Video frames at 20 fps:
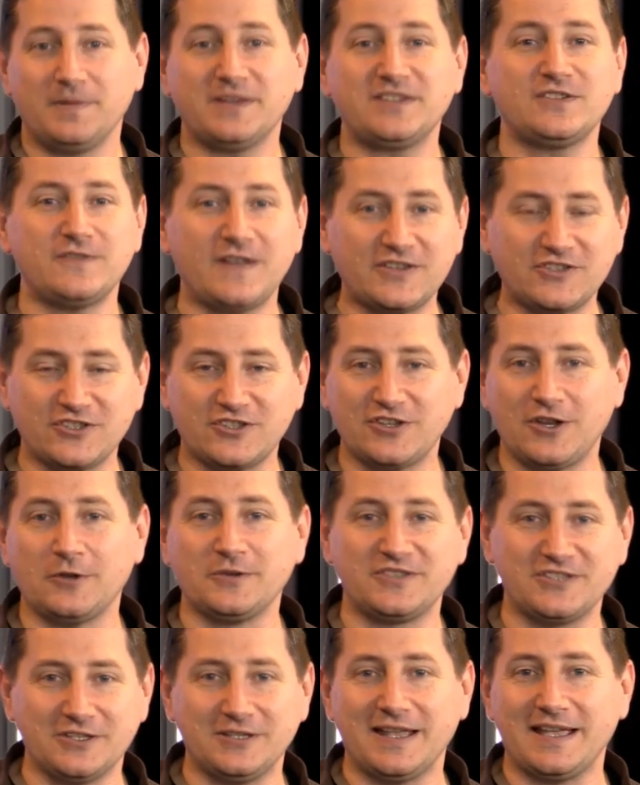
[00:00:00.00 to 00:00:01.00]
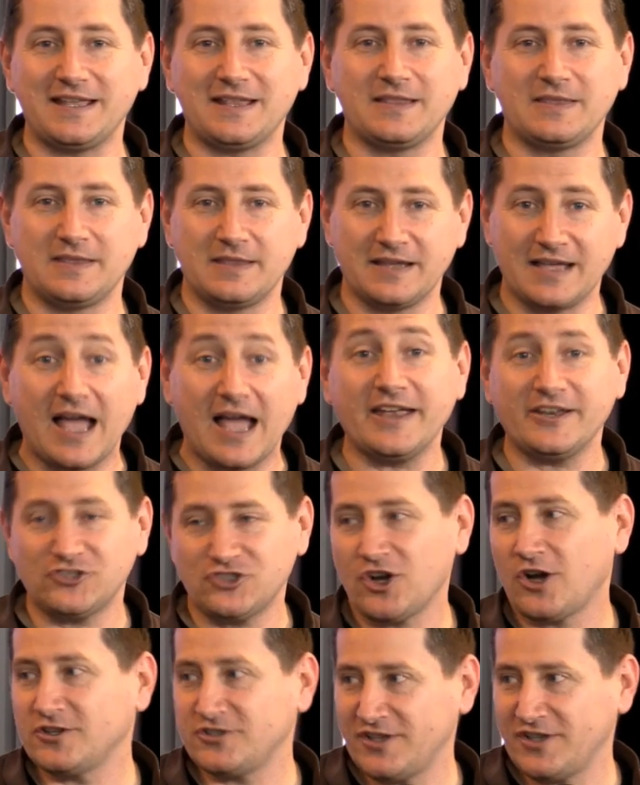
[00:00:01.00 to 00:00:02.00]
But Sylvester Stallone is still like the guy
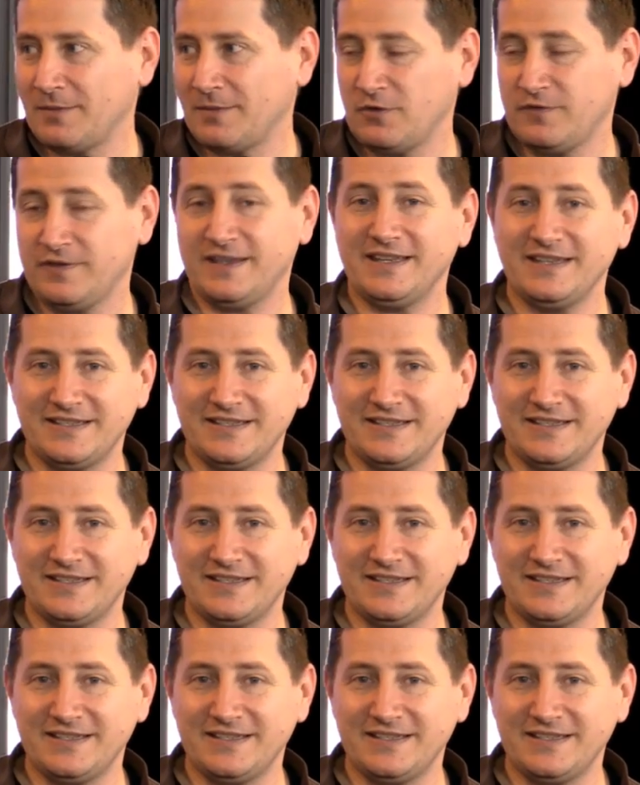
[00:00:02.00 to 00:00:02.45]
in charge of that movie.